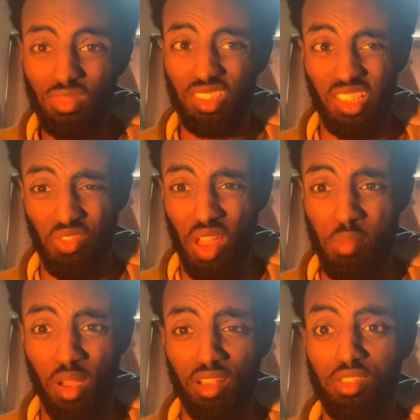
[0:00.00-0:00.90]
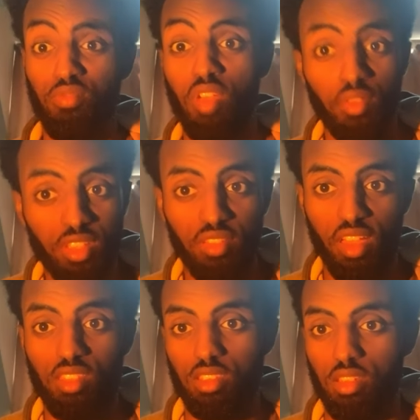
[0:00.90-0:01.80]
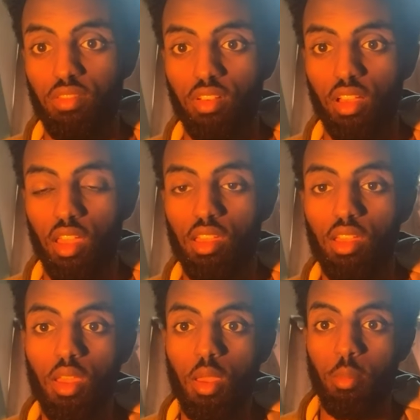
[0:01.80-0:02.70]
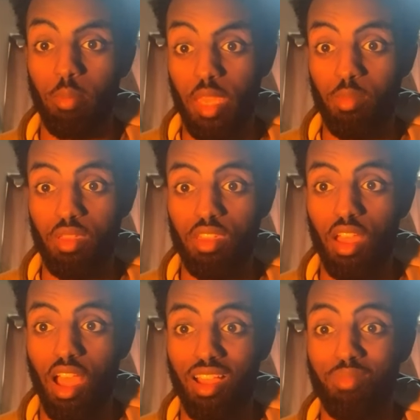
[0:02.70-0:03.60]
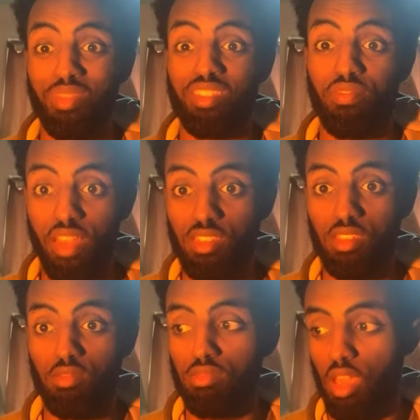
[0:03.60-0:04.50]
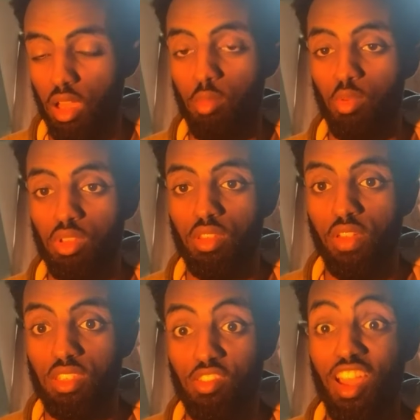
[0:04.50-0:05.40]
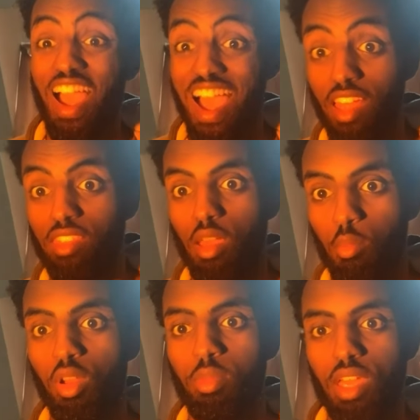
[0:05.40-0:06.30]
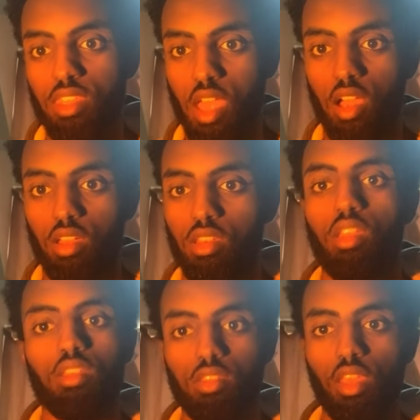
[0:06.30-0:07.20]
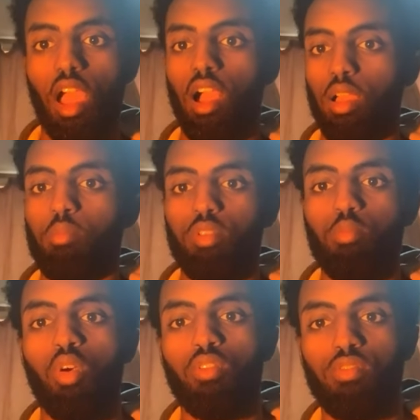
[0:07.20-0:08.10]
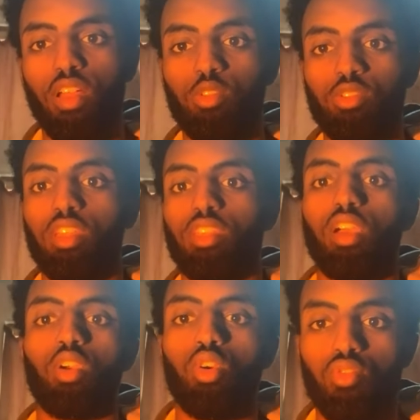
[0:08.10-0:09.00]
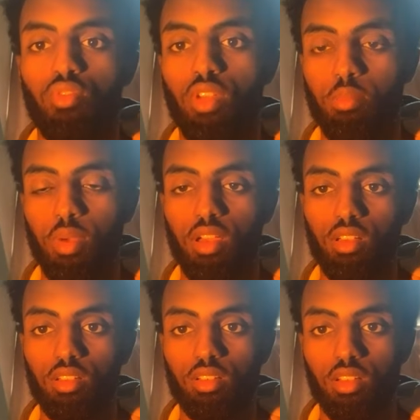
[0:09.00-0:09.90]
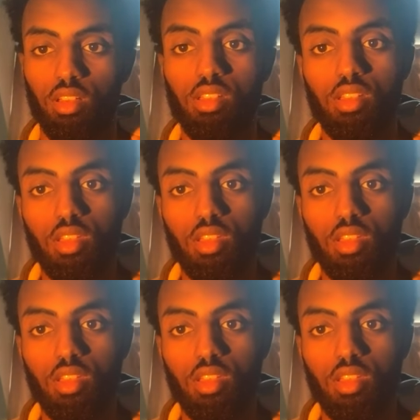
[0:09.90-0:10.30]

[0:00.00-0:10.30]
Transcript: this right back is very defensive. Okay. Maybe I can be defensive. Yeah, I'm good defensively, and I'm gonna be attacking. Yeah, I can be more of a value than their current right back. Okay.